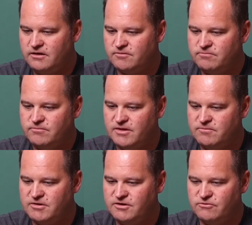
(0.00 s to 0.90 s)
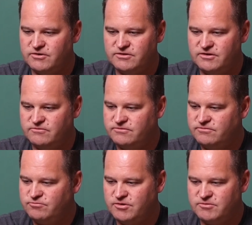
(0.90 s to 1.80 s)
Yep, that menu I
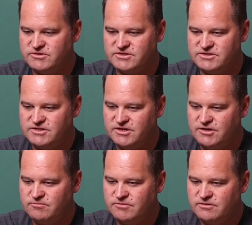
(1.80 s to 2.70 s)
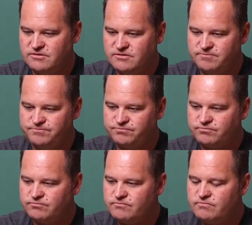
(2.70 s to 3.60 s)
leave pretty much the same.
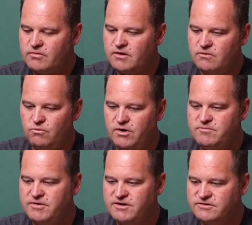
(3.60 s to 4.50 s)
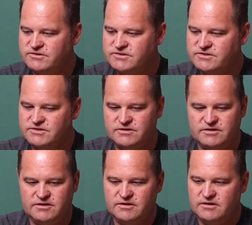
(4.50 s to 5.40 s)
White balance,
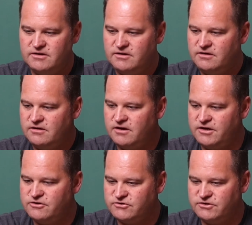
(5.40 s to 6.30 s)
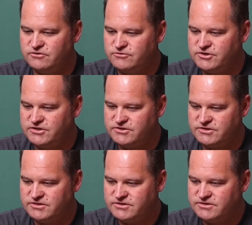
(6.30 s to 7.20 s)
I usually do change
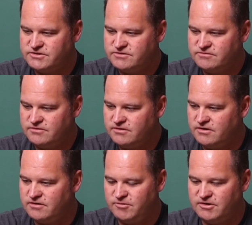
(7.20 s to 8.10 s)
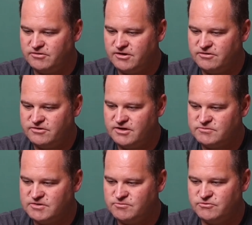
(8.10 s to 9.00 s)
this. I mean, a lot of the
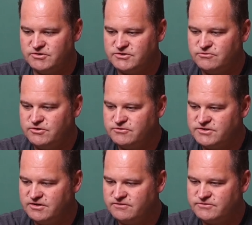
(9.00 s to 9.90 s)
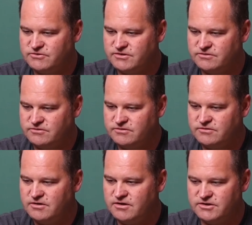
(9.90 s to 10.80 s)
times I'm doing studio stuff, so
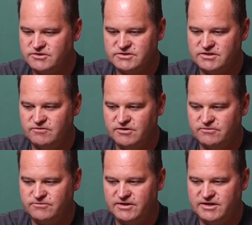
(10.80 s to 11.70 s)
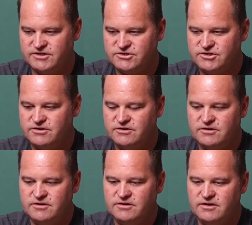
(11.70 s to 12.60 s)
I'll just leave it on flash.
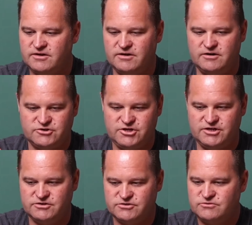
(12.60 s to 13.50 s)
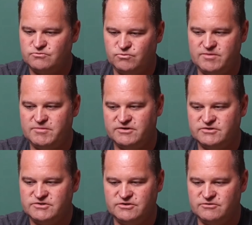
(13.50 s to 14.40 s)
And then I'll change white
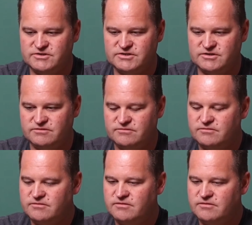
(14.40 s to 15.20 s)
balance, you know, as I